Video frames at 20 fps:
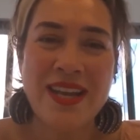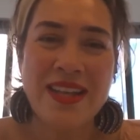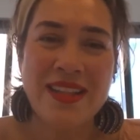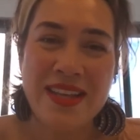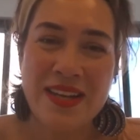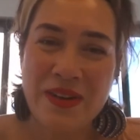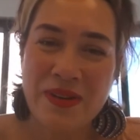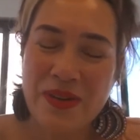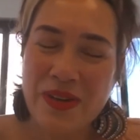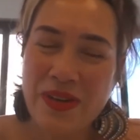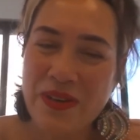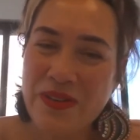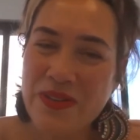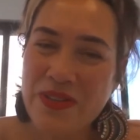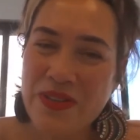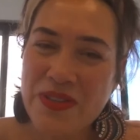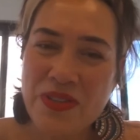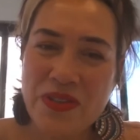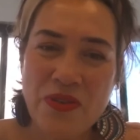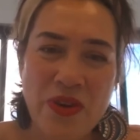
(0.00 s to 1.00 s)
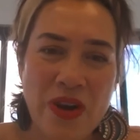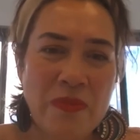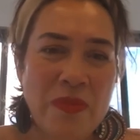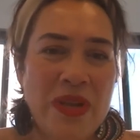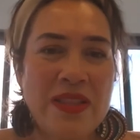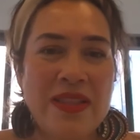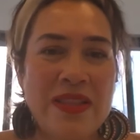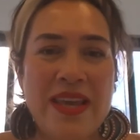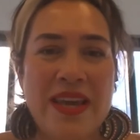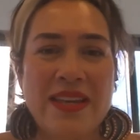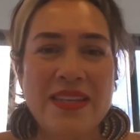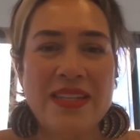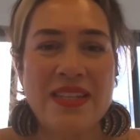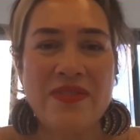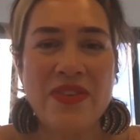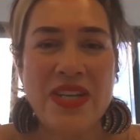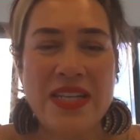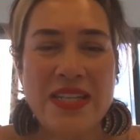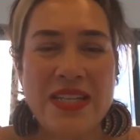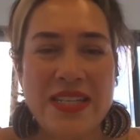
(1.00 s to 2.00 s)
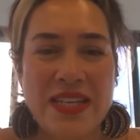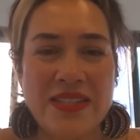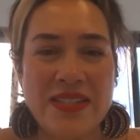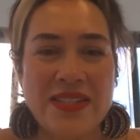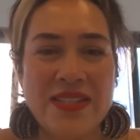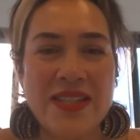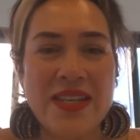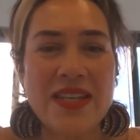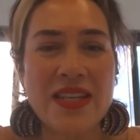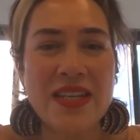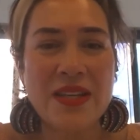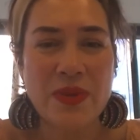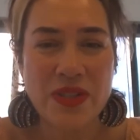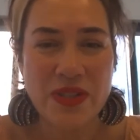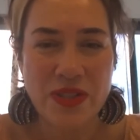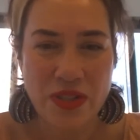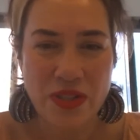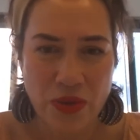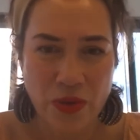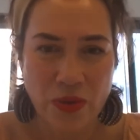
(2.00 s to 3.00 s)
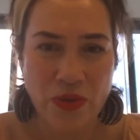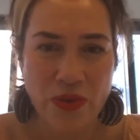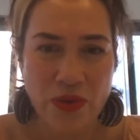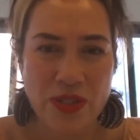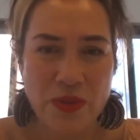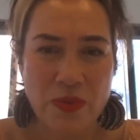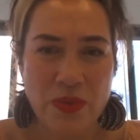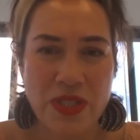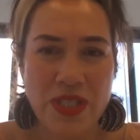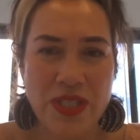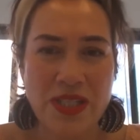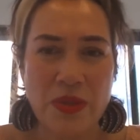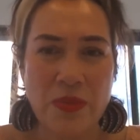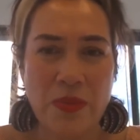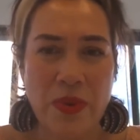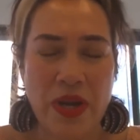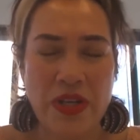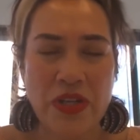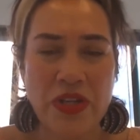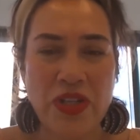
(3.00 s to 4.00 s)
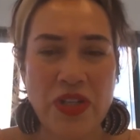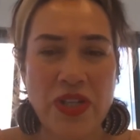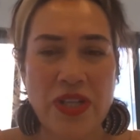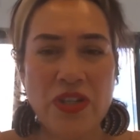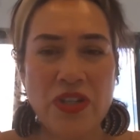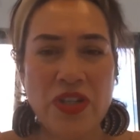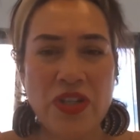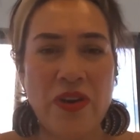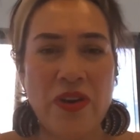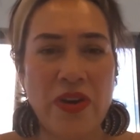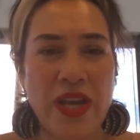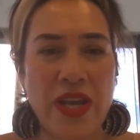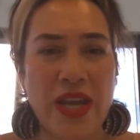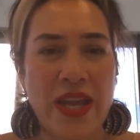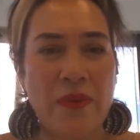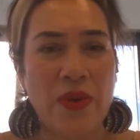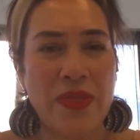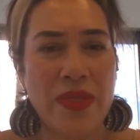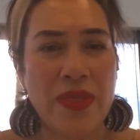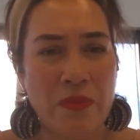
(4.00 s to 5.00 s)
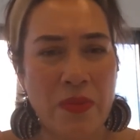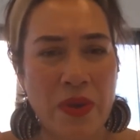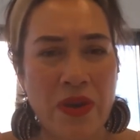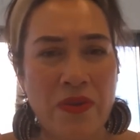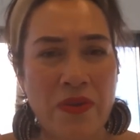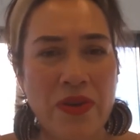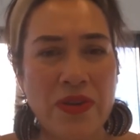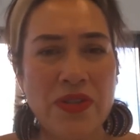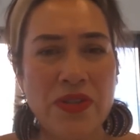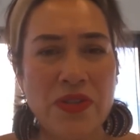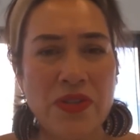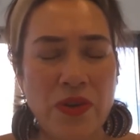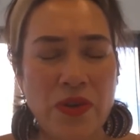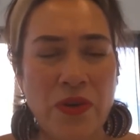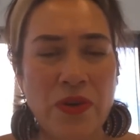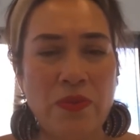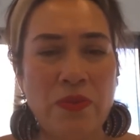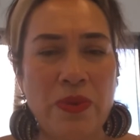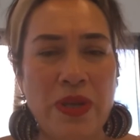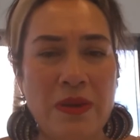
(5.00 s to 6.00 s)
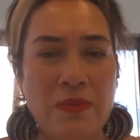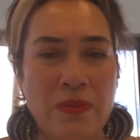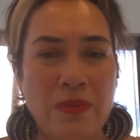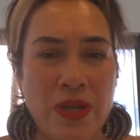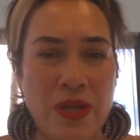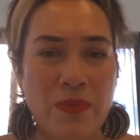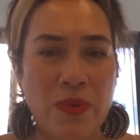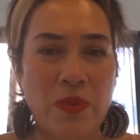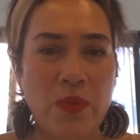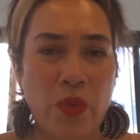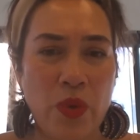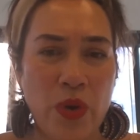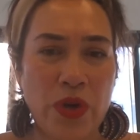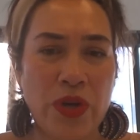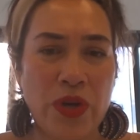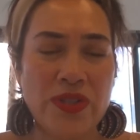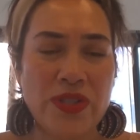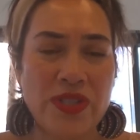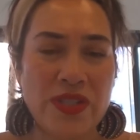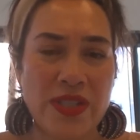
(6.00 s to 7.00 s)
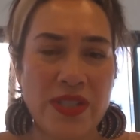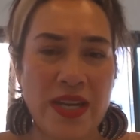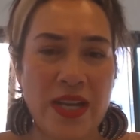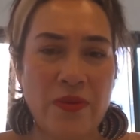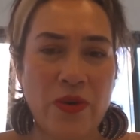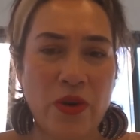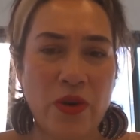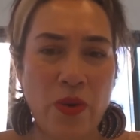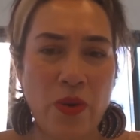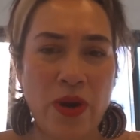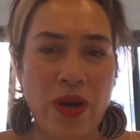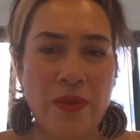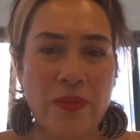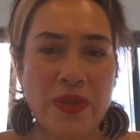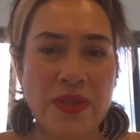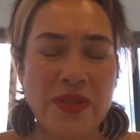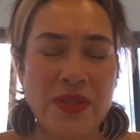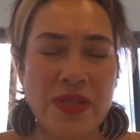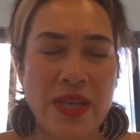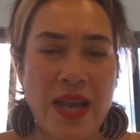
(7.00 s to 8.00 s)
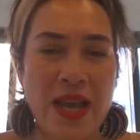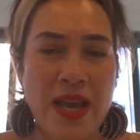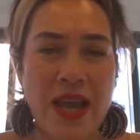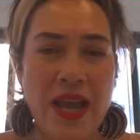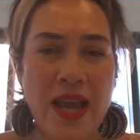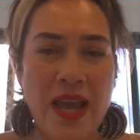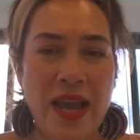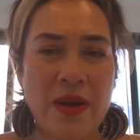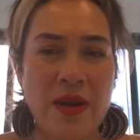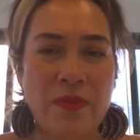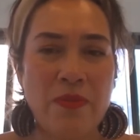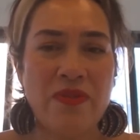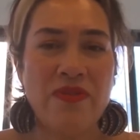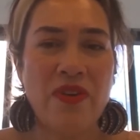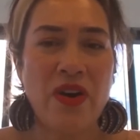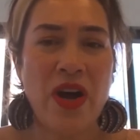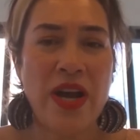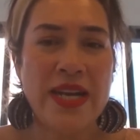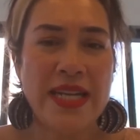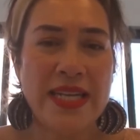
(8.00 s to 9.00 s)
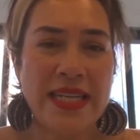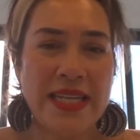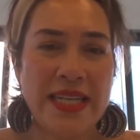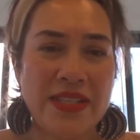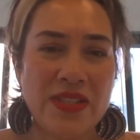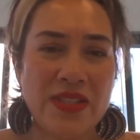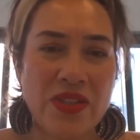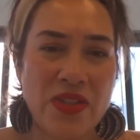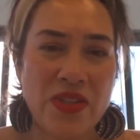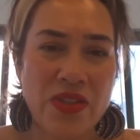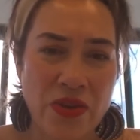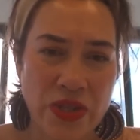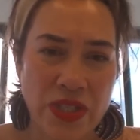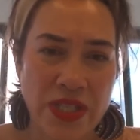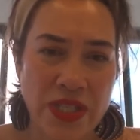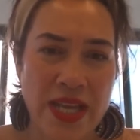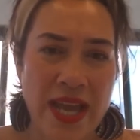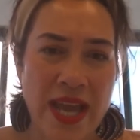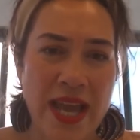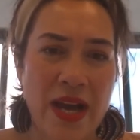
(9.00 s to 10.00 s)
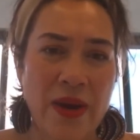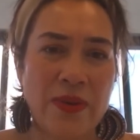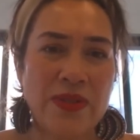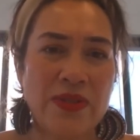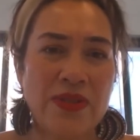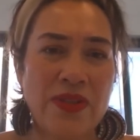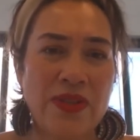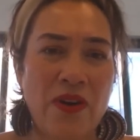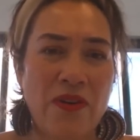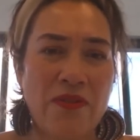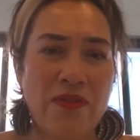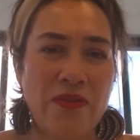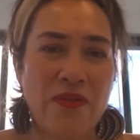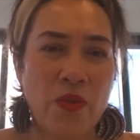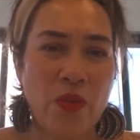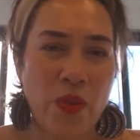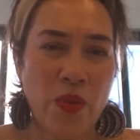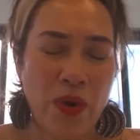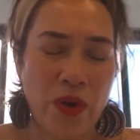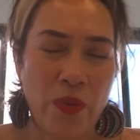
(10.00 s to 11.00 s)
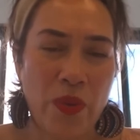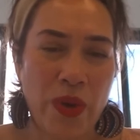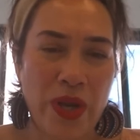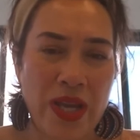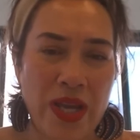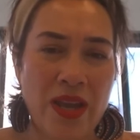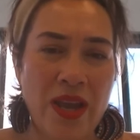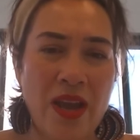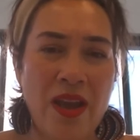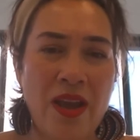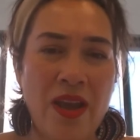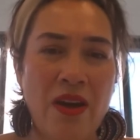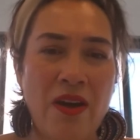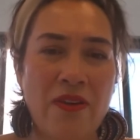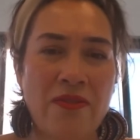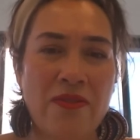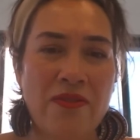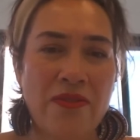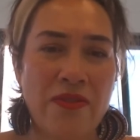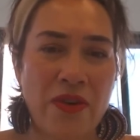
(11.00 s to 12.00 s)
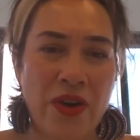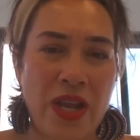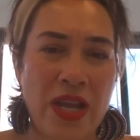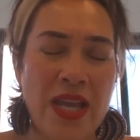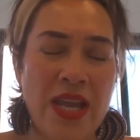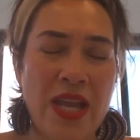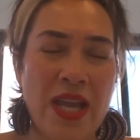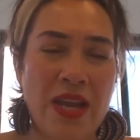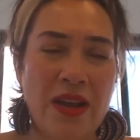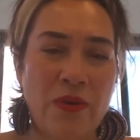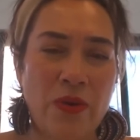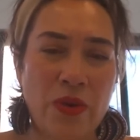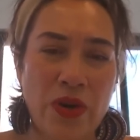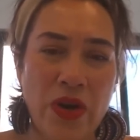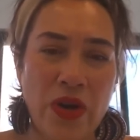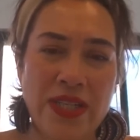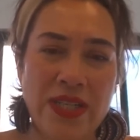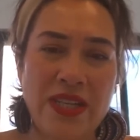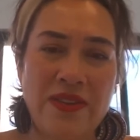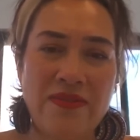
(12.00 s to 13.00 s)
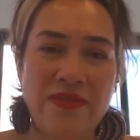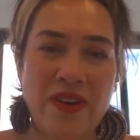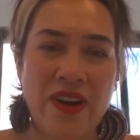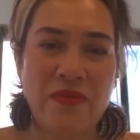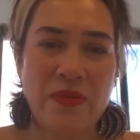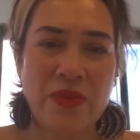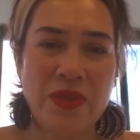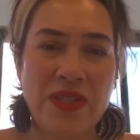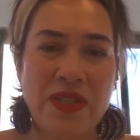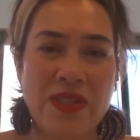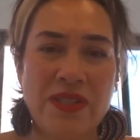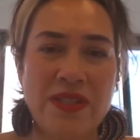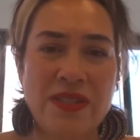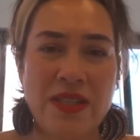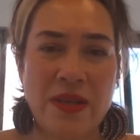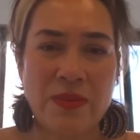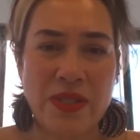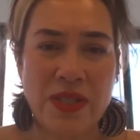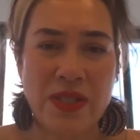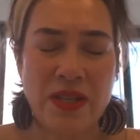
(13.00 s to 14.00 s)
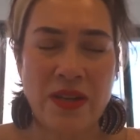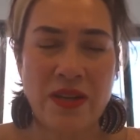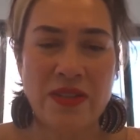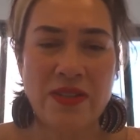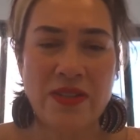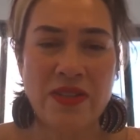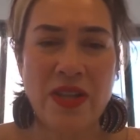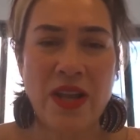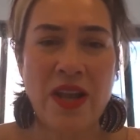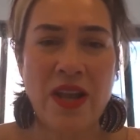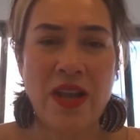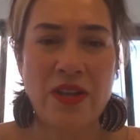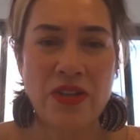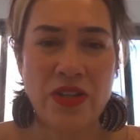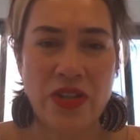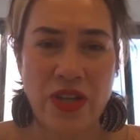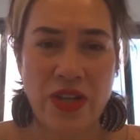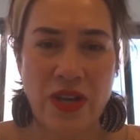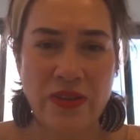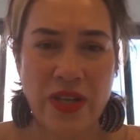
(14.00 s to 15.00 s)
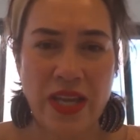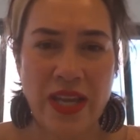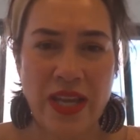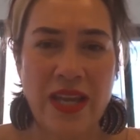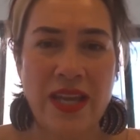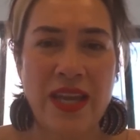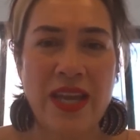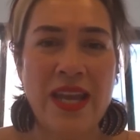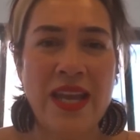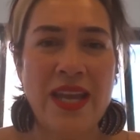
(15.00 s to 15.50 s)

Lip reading: That includes scrapping the activity test that limits children's participation in childcare when their parents don't meet minimum work and study requirements and provide at least 30 hours of a week of free or 95% subsidised childcare.